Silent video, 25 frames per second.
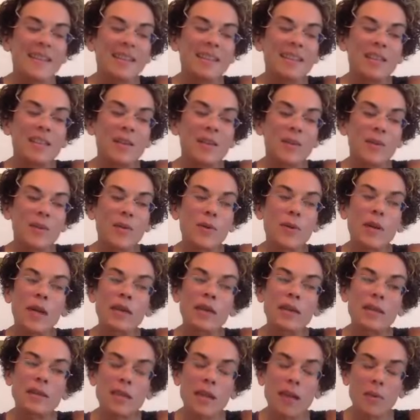So
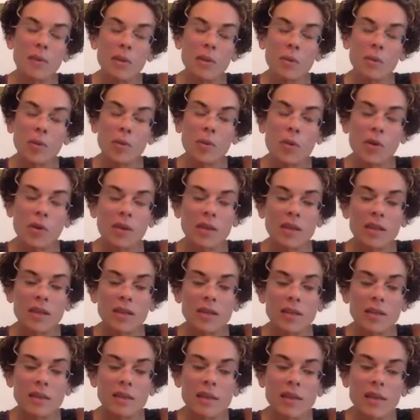at the time I'm
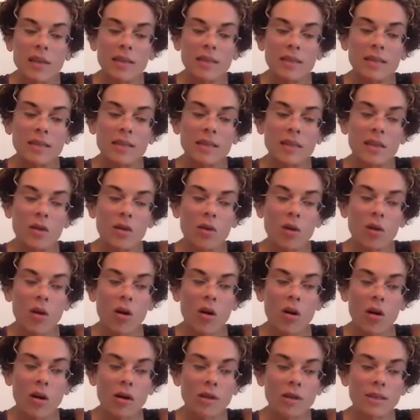recording this, there
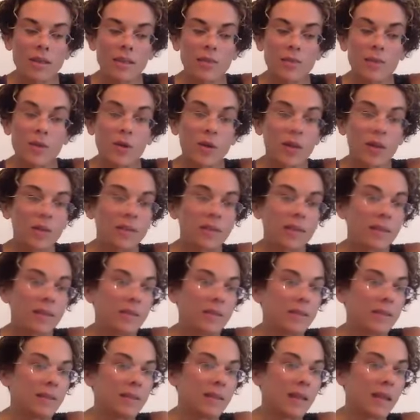are some
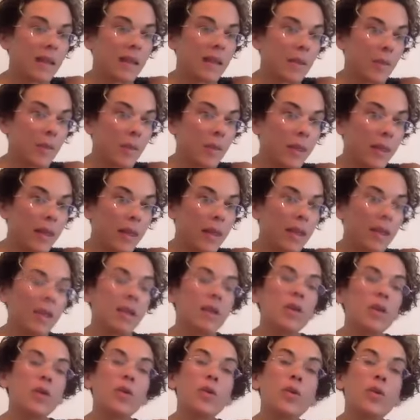transits at play,
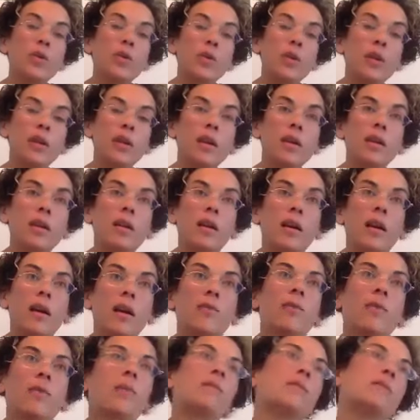including
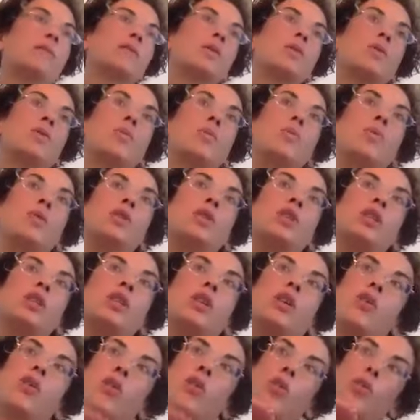Chiron, so
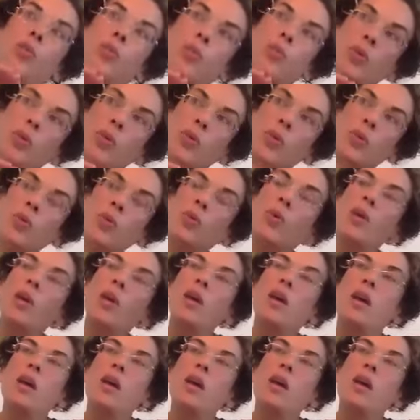pushing through